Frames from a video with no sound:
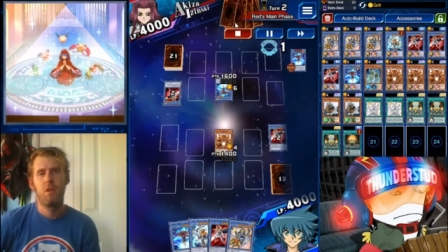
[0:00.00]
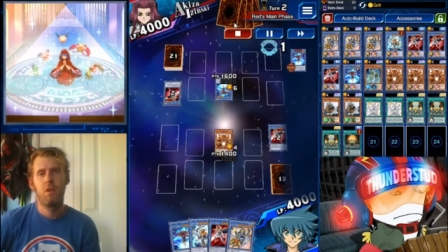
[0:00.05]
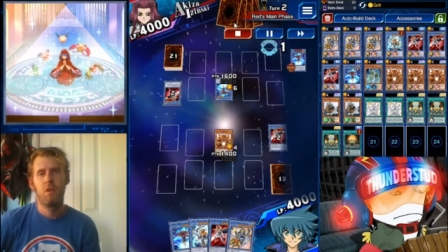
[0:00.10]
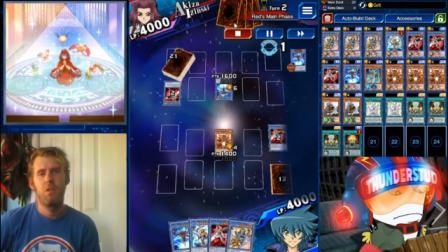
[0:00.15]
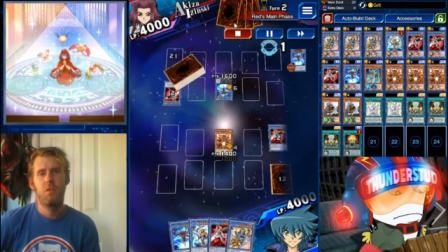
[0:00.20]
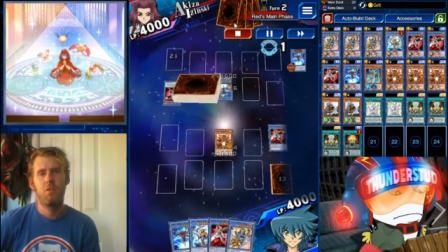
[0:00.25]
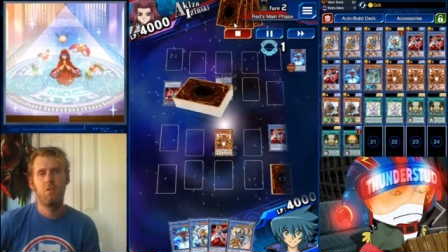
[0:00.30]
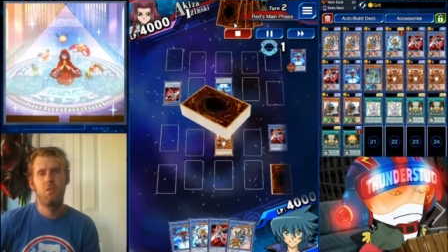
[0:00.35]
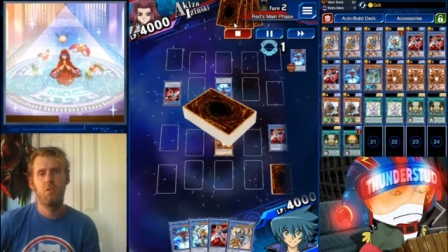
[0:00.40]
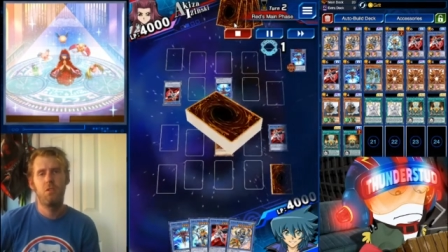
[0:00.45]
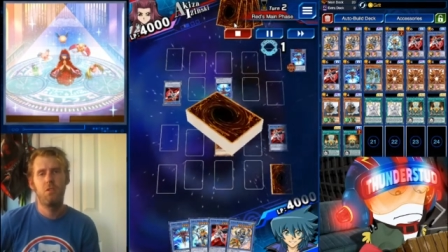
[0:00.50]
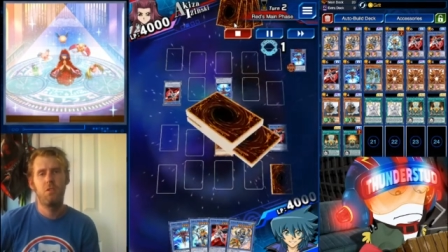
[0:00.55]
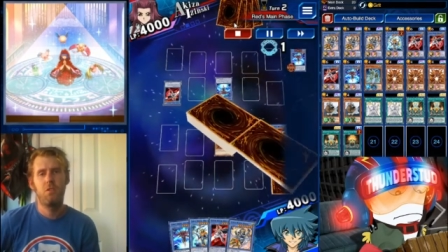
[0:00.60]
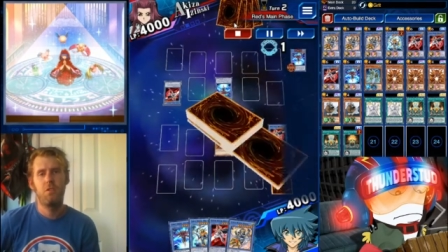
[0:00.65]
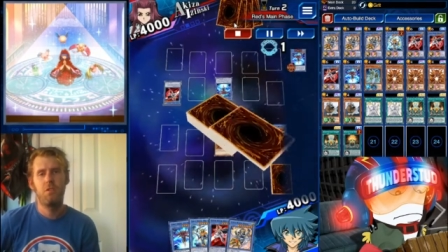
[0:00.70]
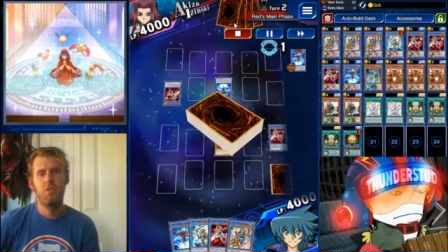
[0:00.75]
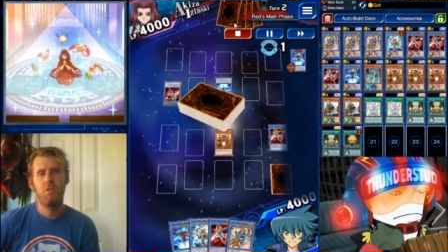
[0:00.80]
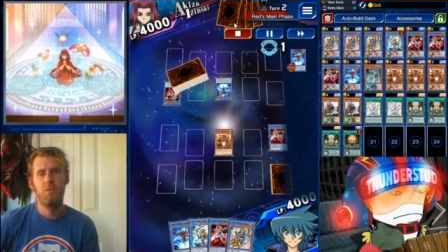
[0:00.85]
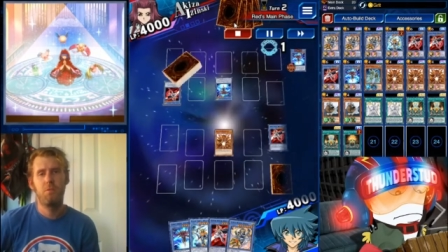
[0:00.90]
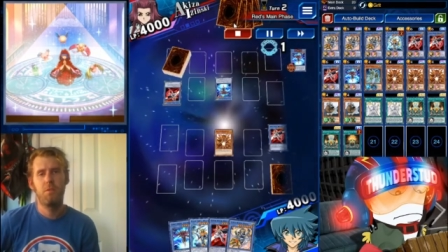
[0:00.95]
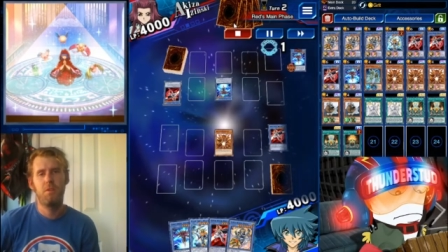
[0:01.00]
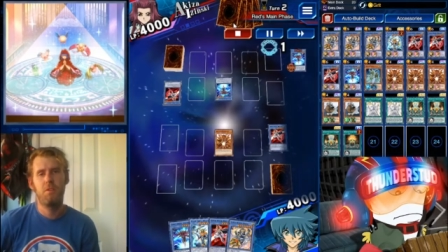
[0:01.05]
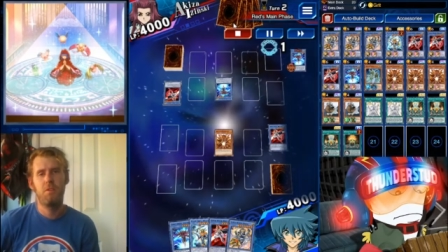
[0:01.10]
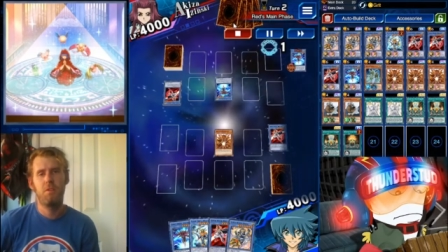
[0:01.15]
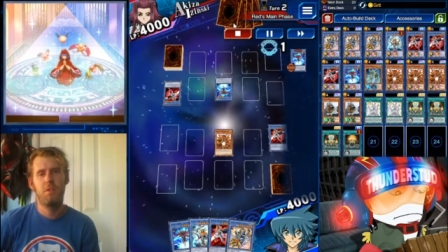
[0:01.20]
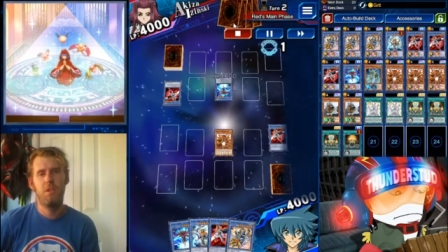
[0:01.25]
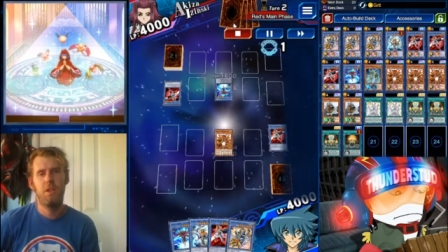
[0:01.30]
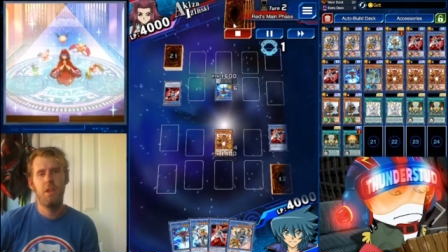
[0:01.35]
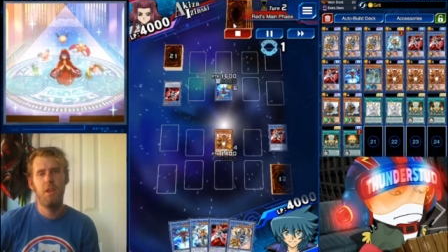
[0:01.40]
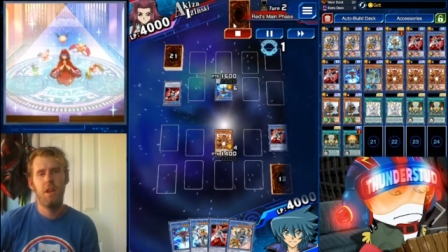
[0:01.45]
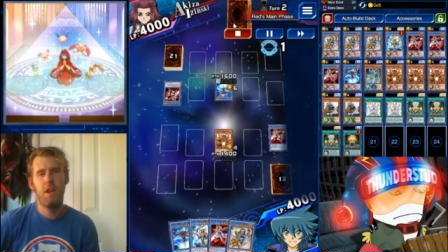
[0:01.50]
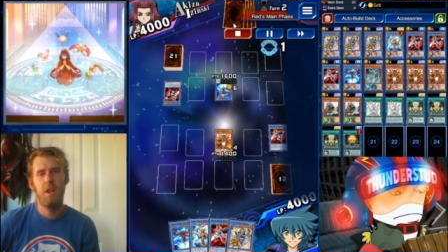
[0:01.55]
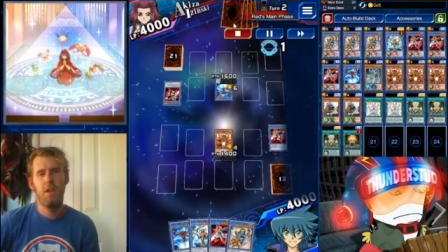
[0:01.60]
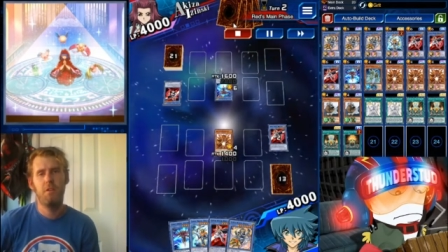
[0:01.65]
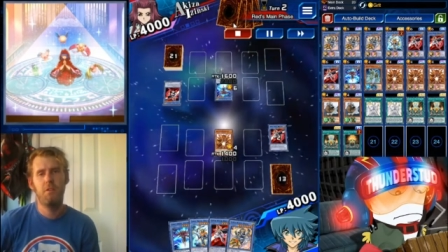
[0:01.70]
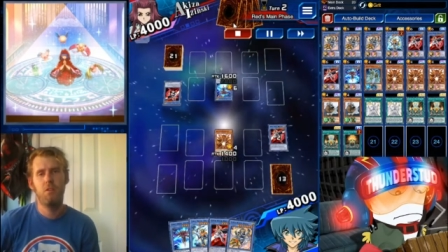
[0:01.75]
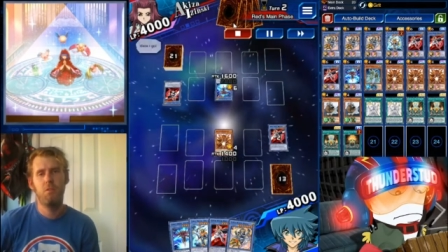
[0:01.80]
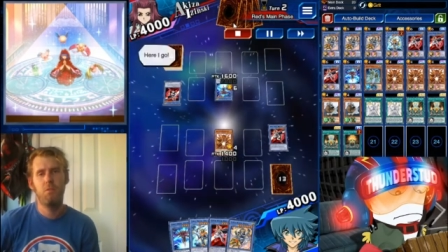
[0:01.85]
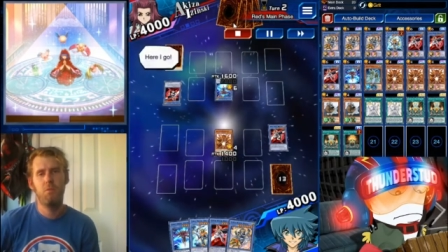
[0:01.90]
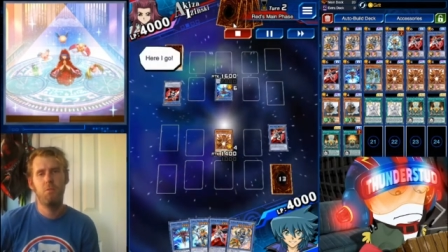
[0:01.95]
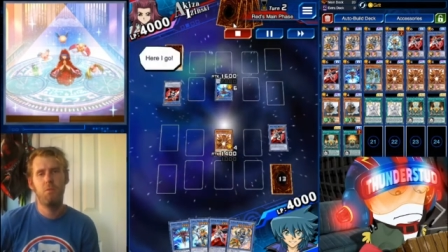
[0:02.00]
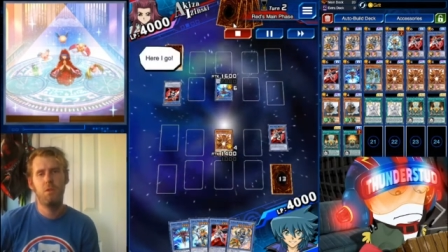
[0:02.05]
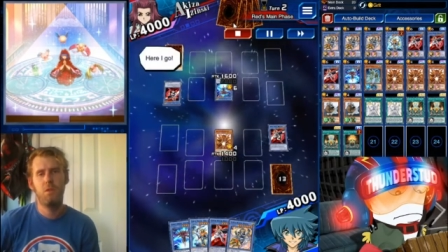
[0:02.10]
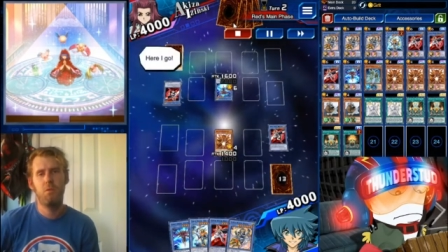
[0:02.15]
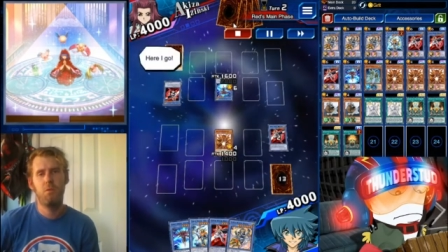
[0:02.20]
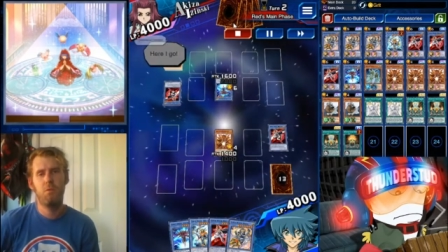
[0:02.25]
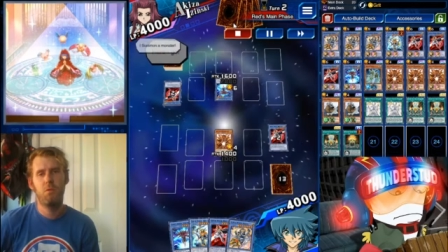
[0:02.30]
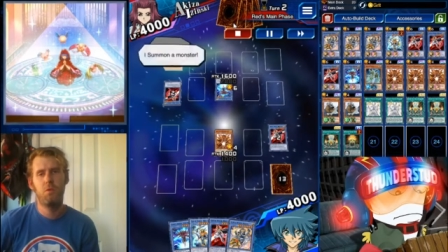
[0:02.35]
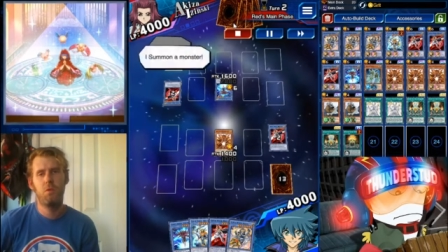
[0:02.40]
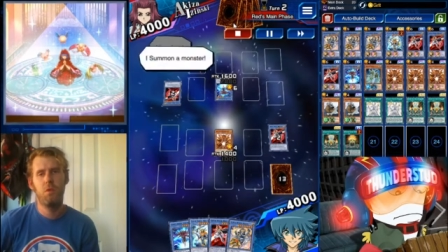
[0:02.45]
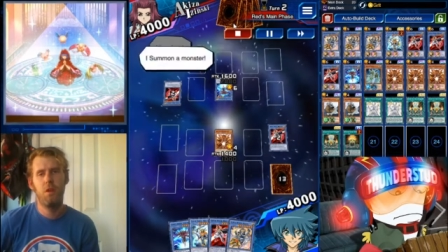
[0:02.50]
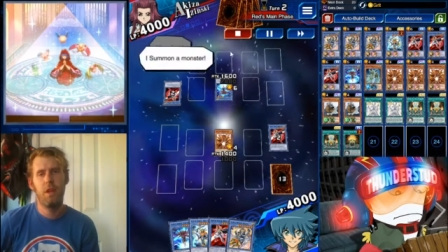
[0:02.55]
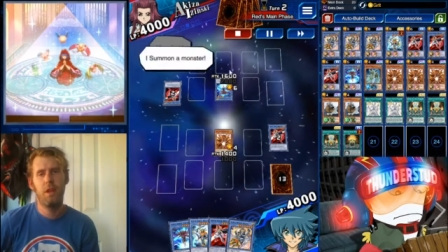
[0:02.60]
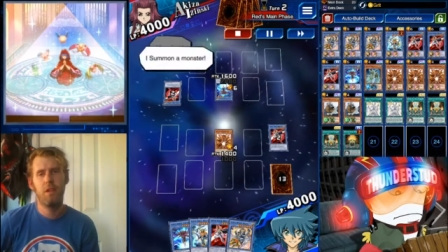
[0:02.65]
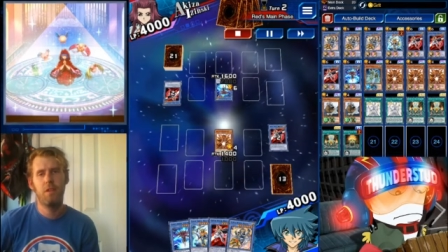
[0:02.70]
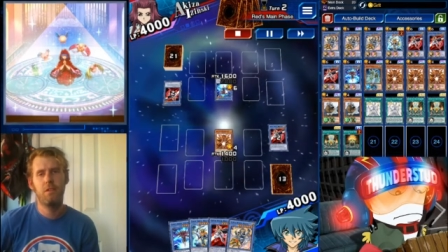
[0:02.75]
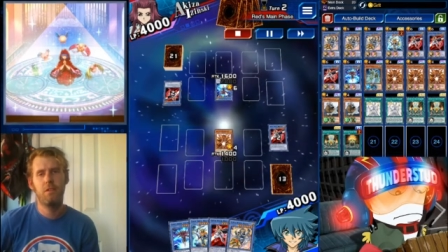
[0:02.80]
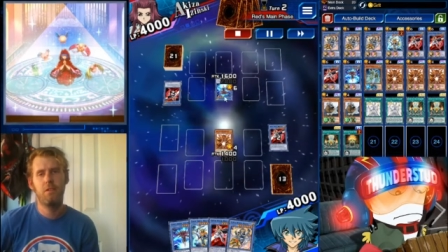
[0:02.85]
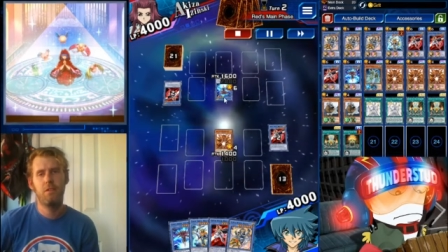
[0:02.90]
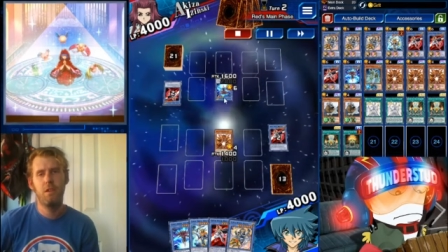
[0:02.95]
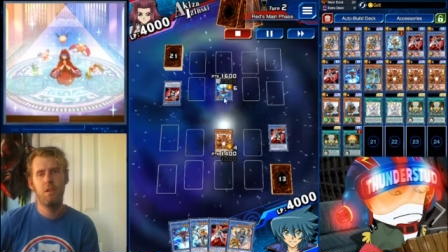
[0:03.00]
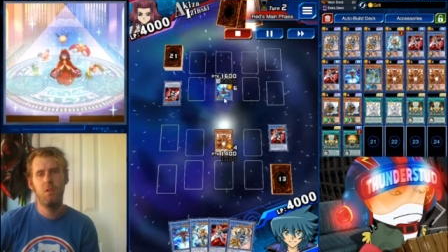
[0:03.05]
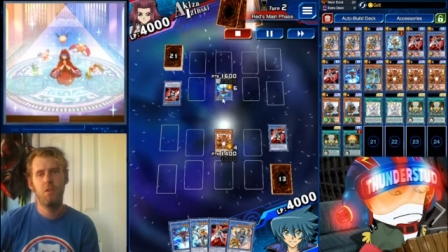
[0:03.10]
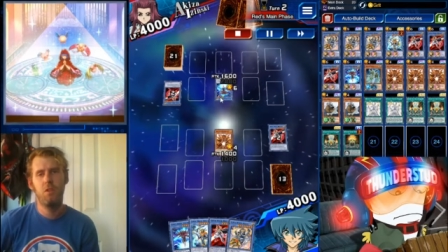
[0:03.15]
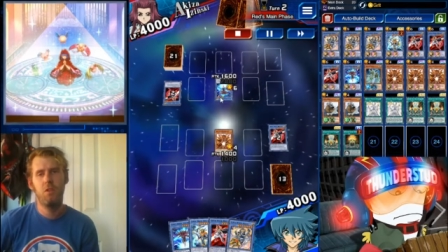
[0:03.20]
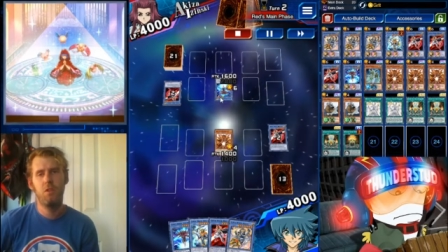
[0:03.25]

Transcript: He searches a Machine Angel ritual and a